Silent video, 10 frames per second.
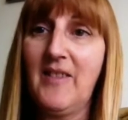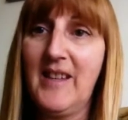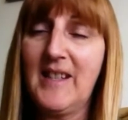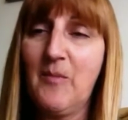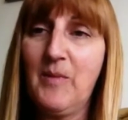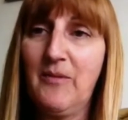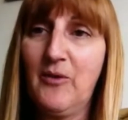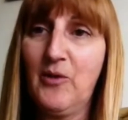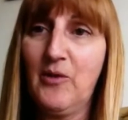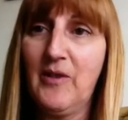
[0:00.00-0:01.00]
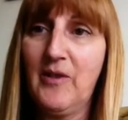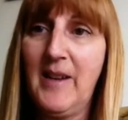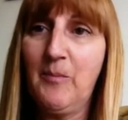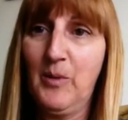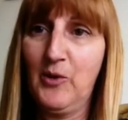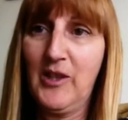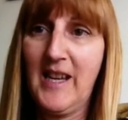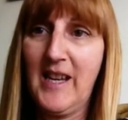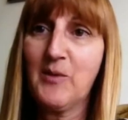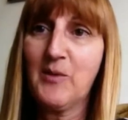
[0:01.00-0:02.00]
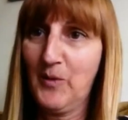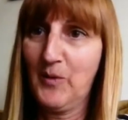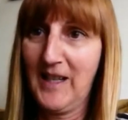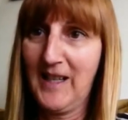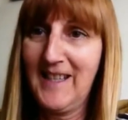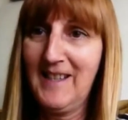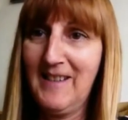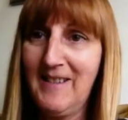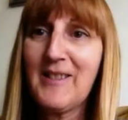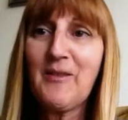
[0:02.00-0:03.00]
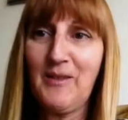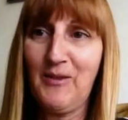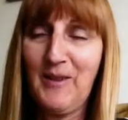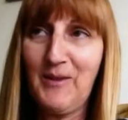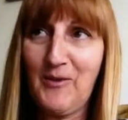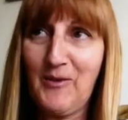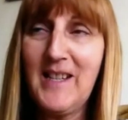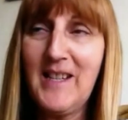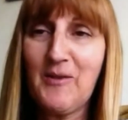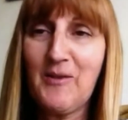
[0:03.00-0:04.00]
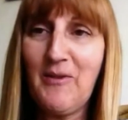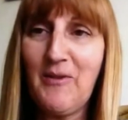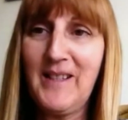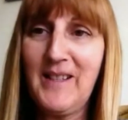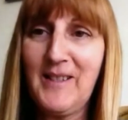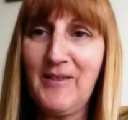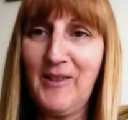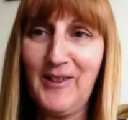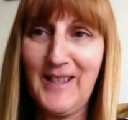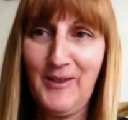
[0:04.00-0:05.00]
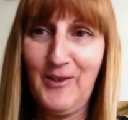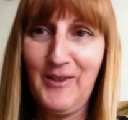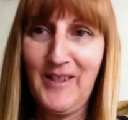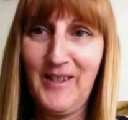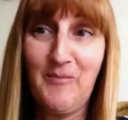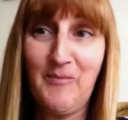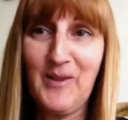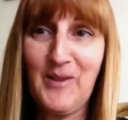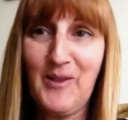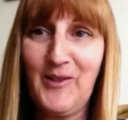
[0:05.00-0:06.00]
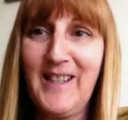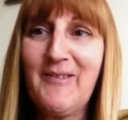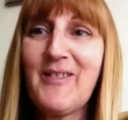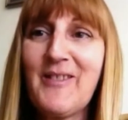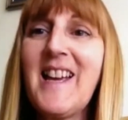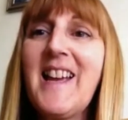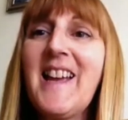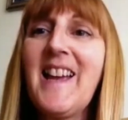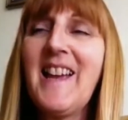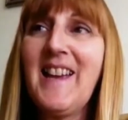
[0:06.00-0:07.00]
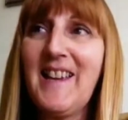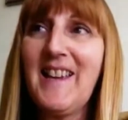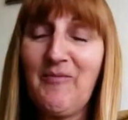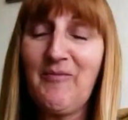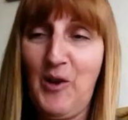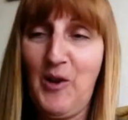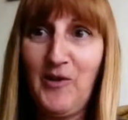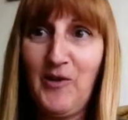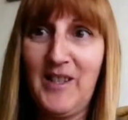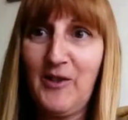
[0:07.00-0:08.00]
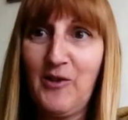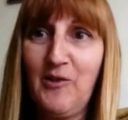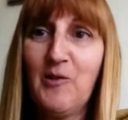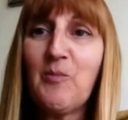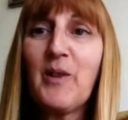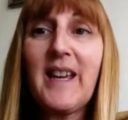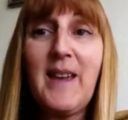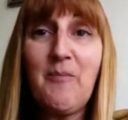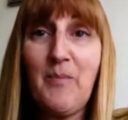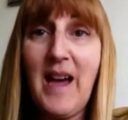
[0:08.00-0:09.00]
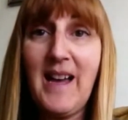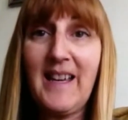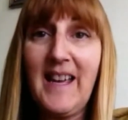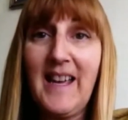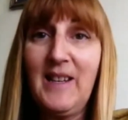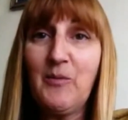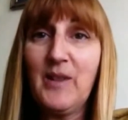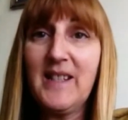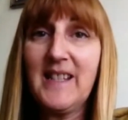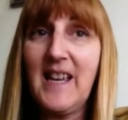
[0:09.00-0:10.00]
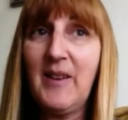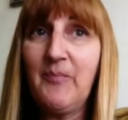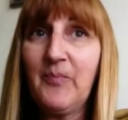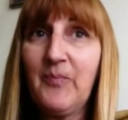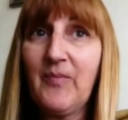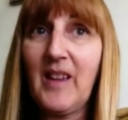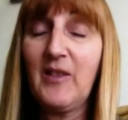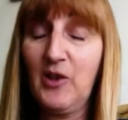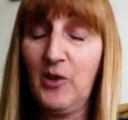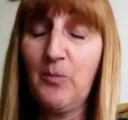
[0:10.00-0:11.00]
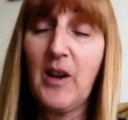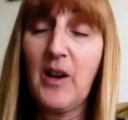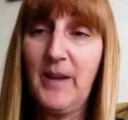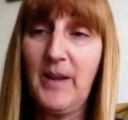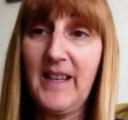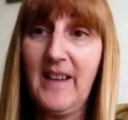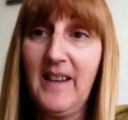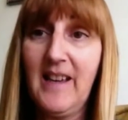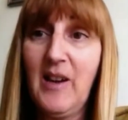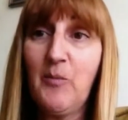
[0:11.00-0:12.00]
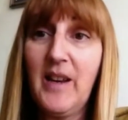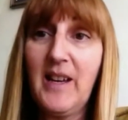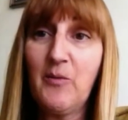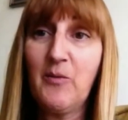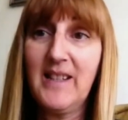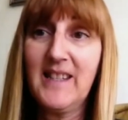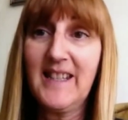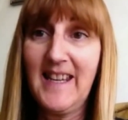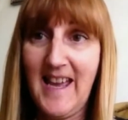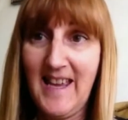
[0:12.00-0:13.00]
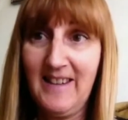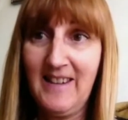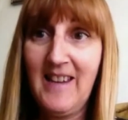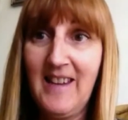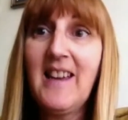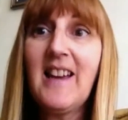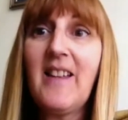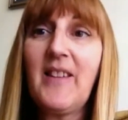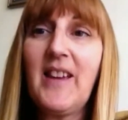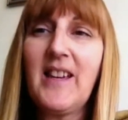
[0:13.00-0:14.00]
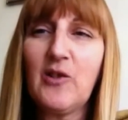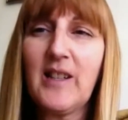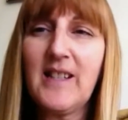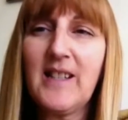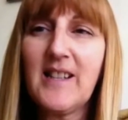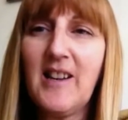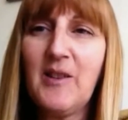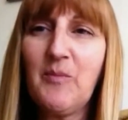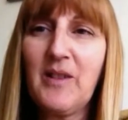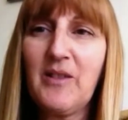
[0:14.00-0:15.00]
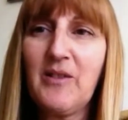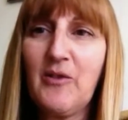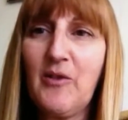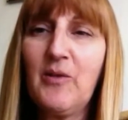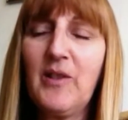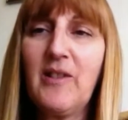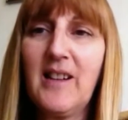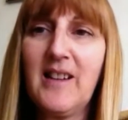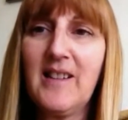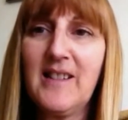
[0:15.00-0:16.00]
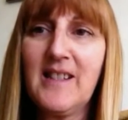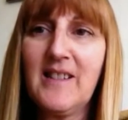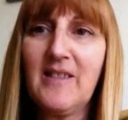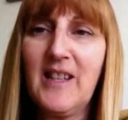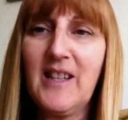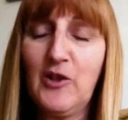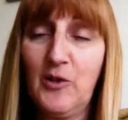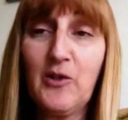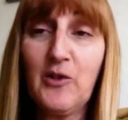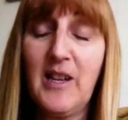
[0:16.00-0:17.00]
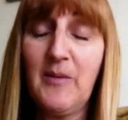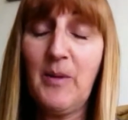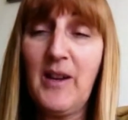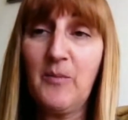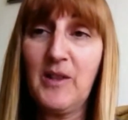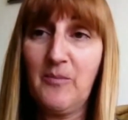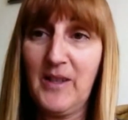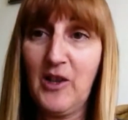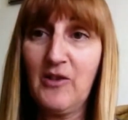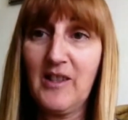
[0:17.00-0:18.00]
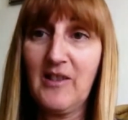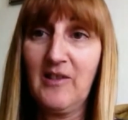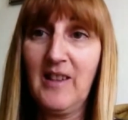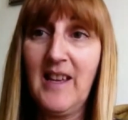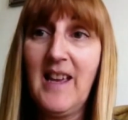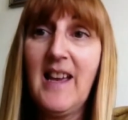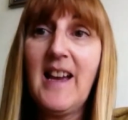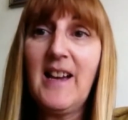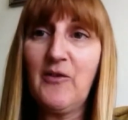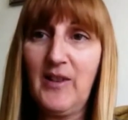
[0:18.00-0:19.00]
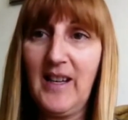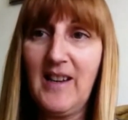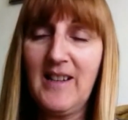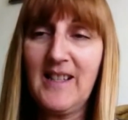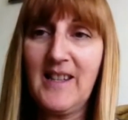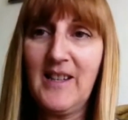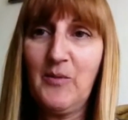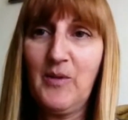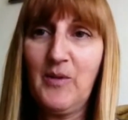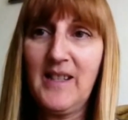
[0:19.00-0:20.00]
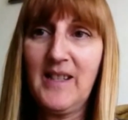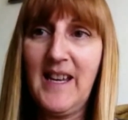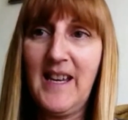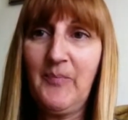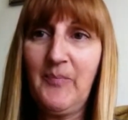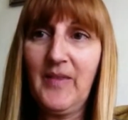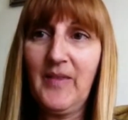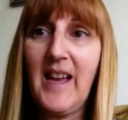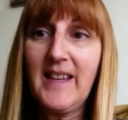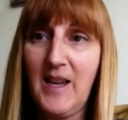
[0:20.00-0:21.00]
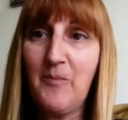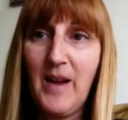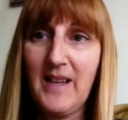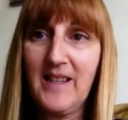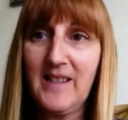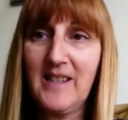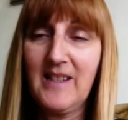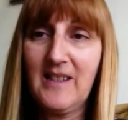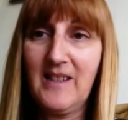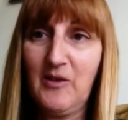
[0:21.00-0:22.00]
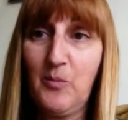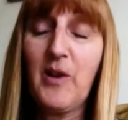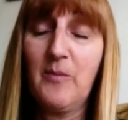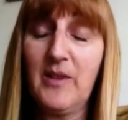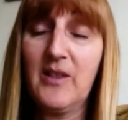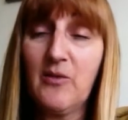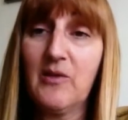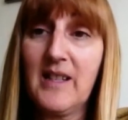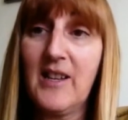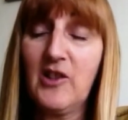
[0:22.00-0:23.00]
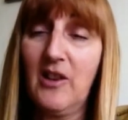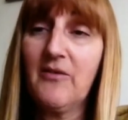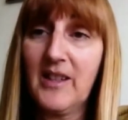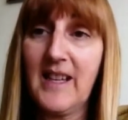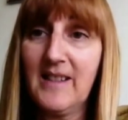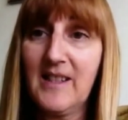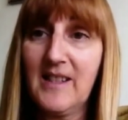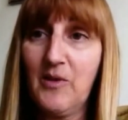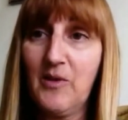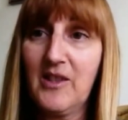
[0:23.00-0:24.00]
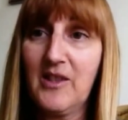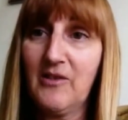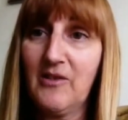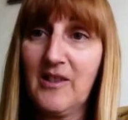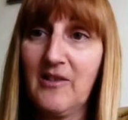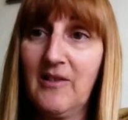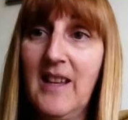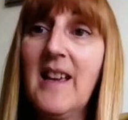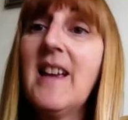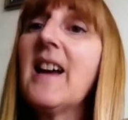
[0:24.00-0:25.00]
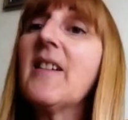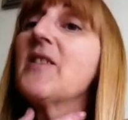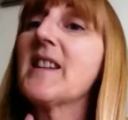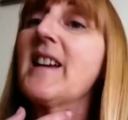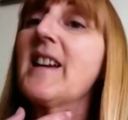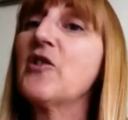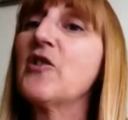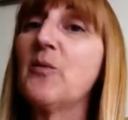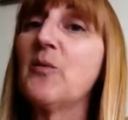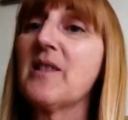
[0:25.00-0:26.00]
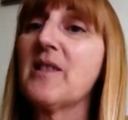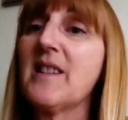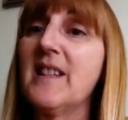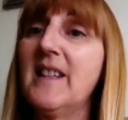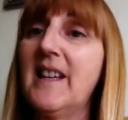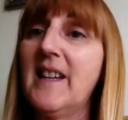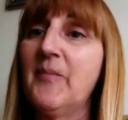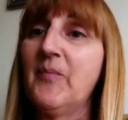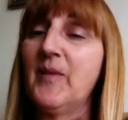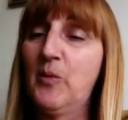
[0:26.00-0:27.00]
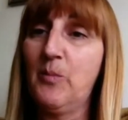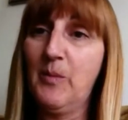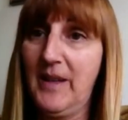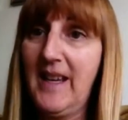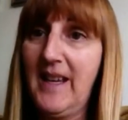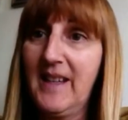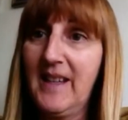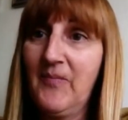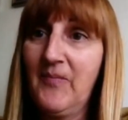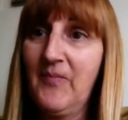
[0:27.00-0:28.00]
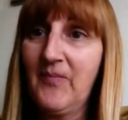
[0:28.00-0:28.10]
They sent me for blood tests, which were clear. So I thought that was great. So off I went on holiday to New Zealand, where my son lives. No worries at all, but came back and it was the lump had got bigger. And when I went again and they had a look inside my throat, they realised they took a biopsy of my tonsil and realised that it was that came back as the primary source actually of the cancer was the tonsil, and the secondary was the lump on my neck.